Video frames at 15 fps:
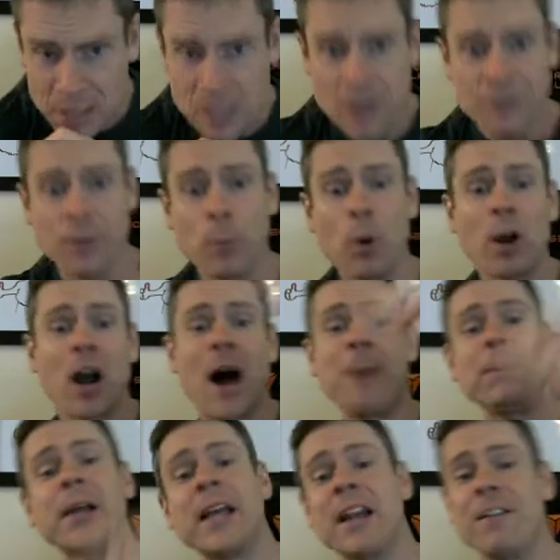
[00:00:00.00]
For more
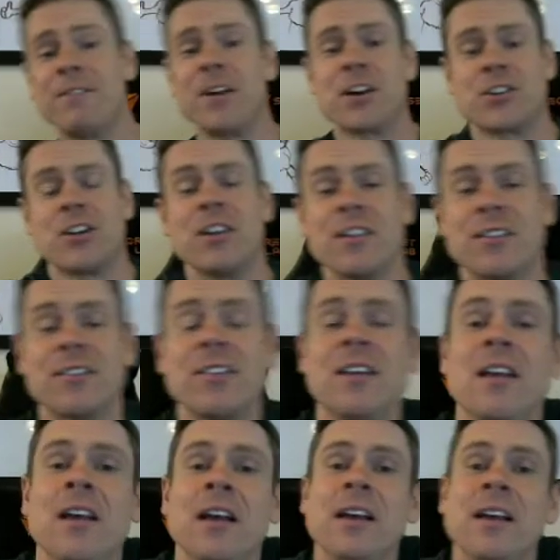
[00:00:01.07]
complicated functions,
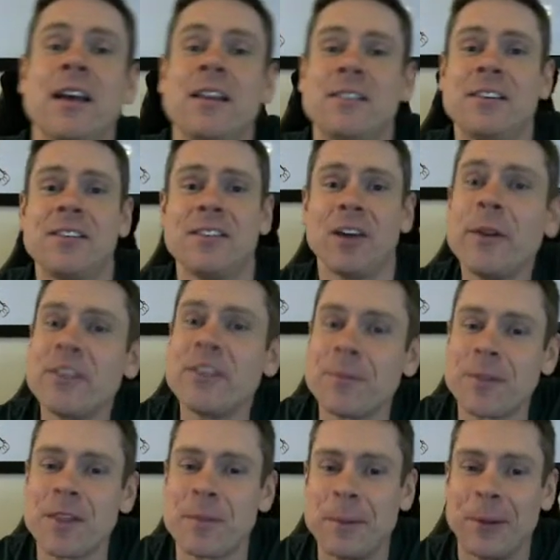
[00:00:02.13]
because this is always something
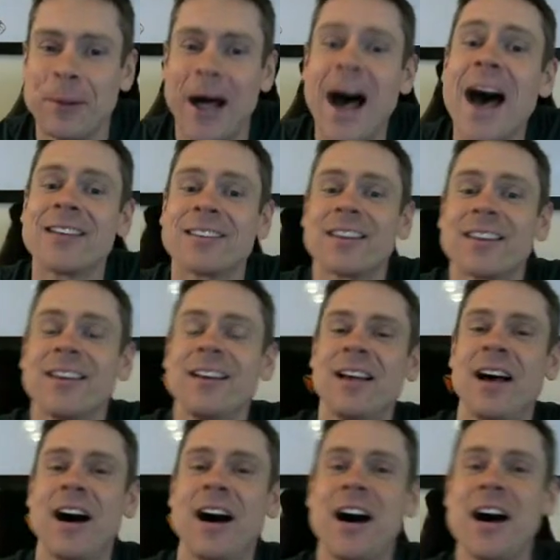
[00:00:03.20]
that people ask,
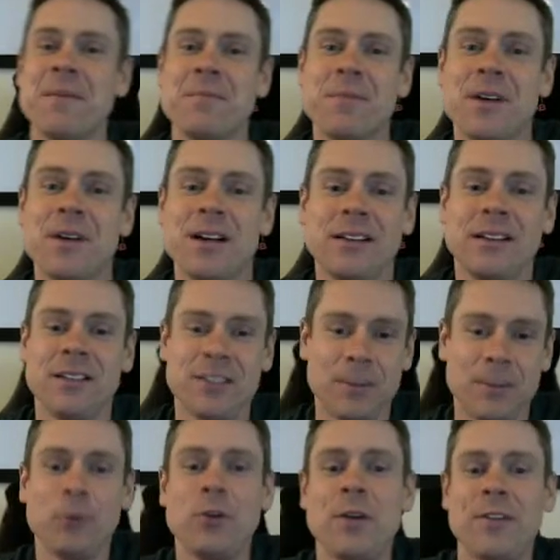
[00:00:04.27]

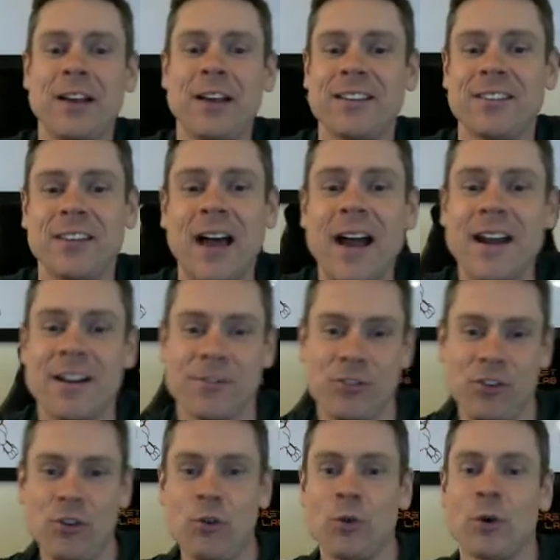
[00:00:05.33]
suppose you have like a sine of
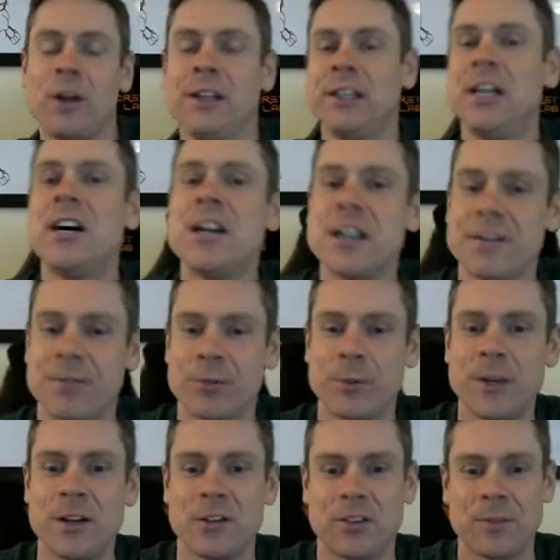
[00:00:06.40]
2 or a ln of
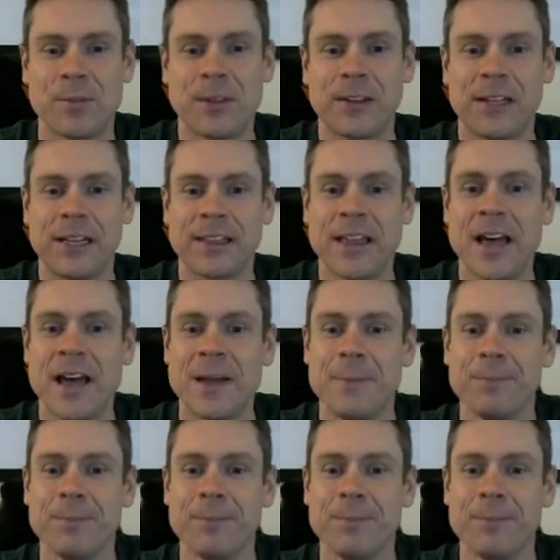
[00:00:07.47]
3 or something like that.